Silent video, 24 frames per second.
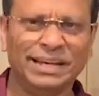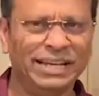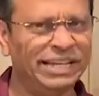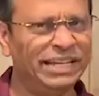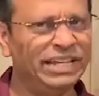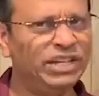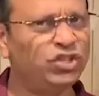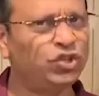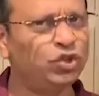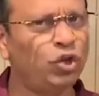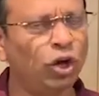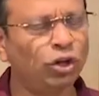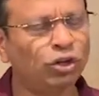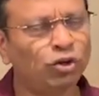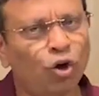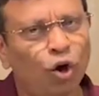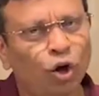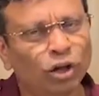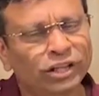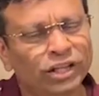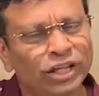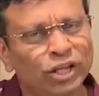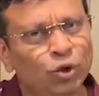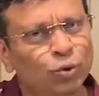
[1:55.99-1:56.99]
He's not
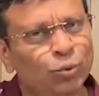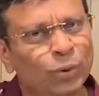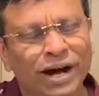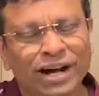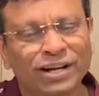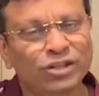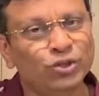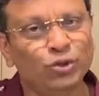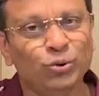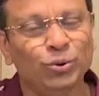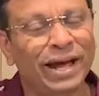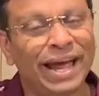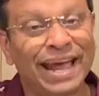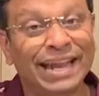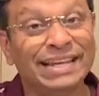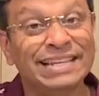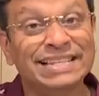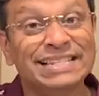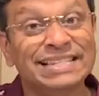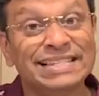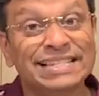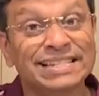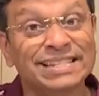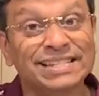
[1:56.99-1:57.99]
calling you unto any
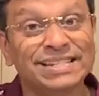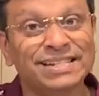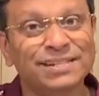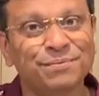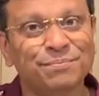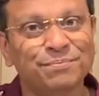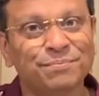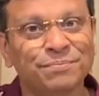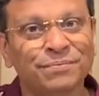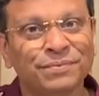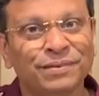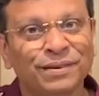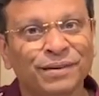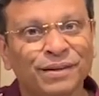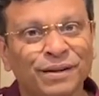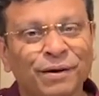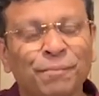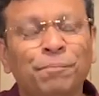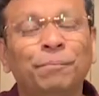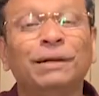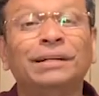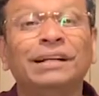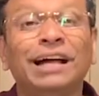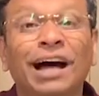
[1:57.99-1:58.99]
system,
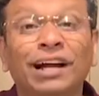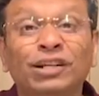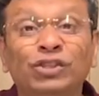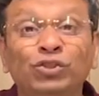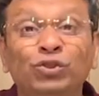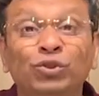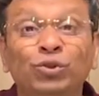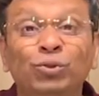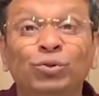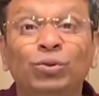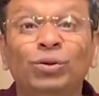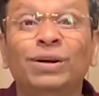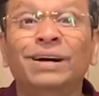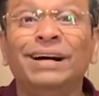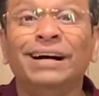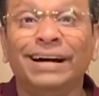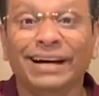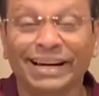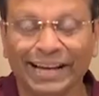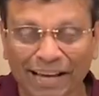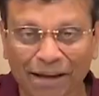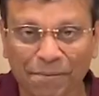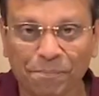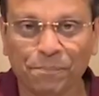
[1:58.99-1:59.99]
but unto
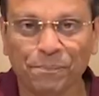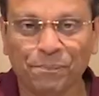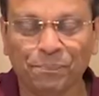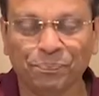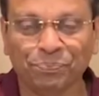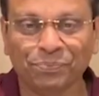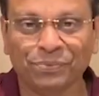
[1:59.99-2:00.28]
him.